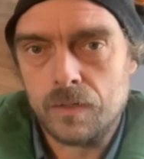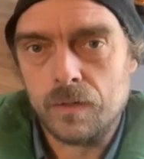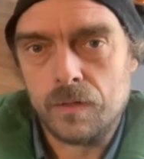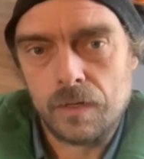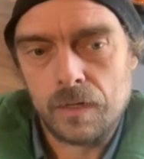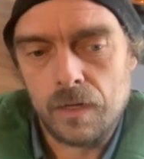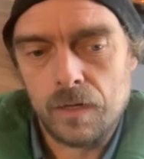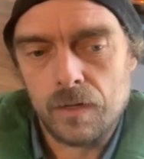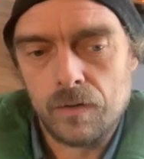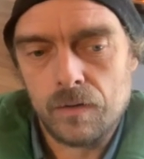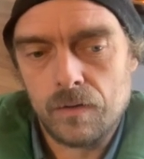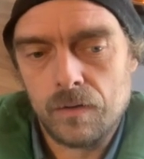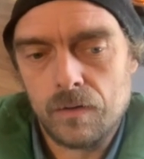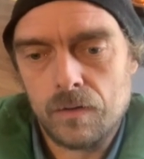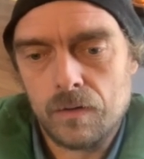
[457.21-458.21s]
you can get
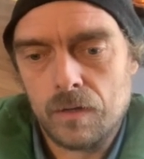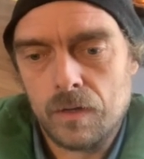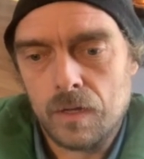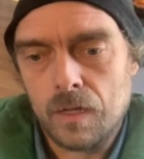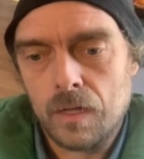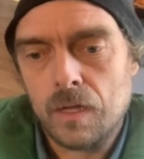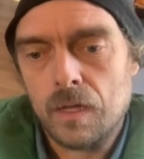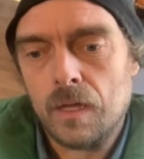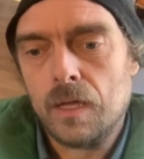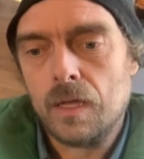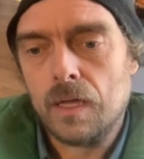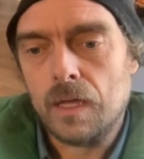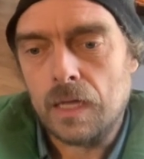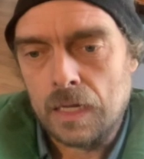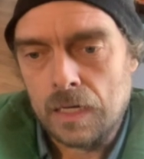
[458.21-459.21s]

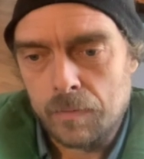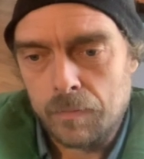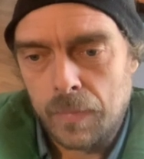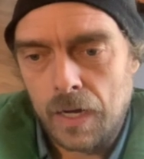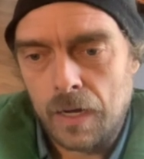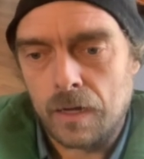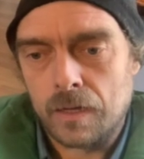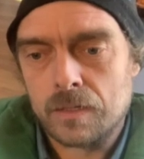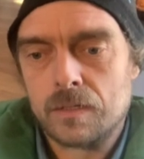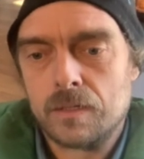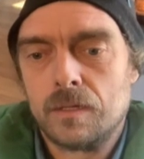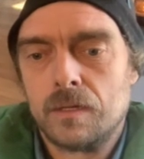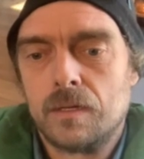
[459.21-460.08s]
in a box